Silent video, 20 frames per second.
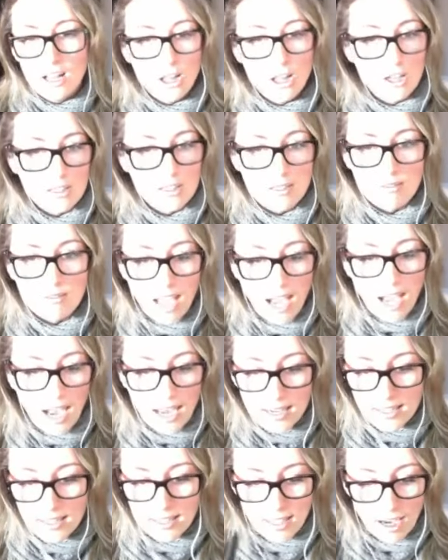lots of
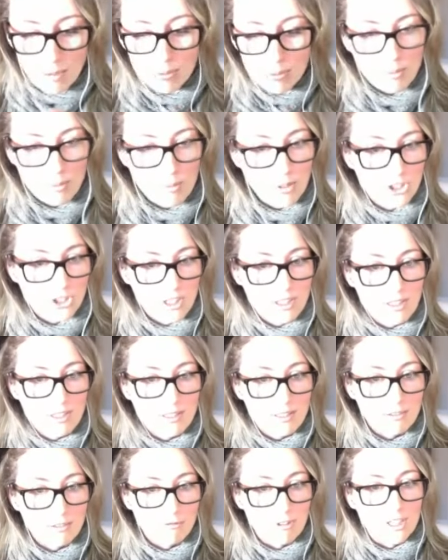cutting up
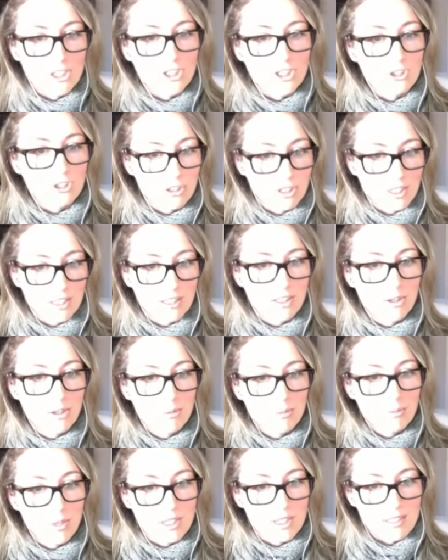images and reshooting
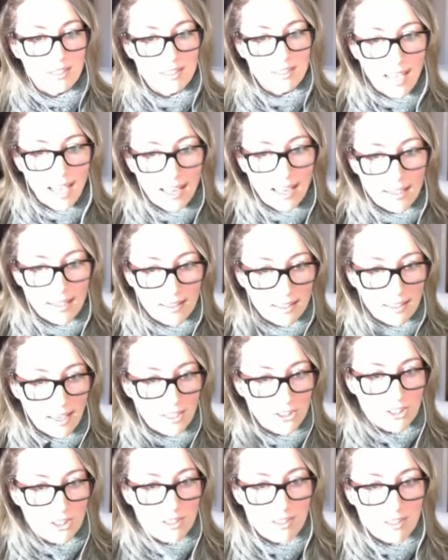them and sanding the
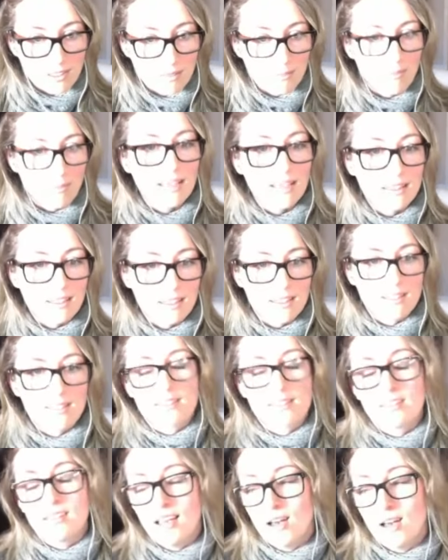edges to make these
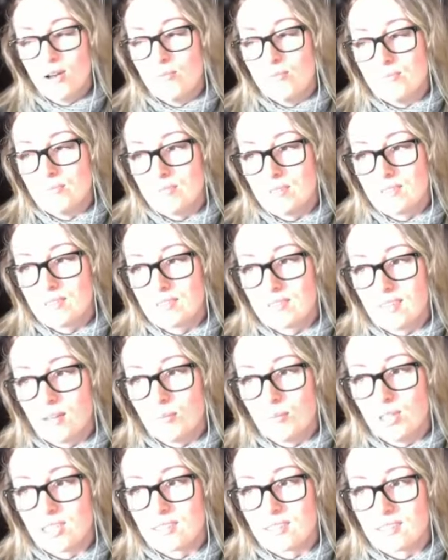
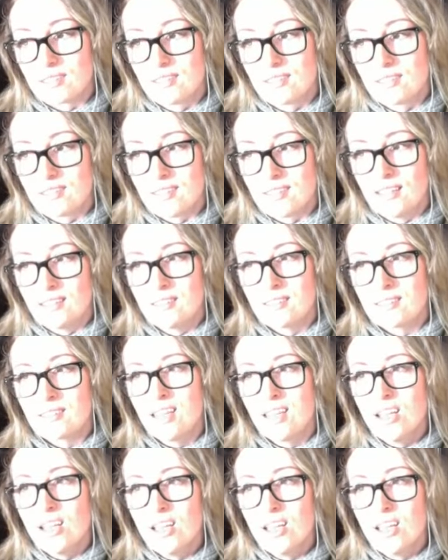seamless scenes.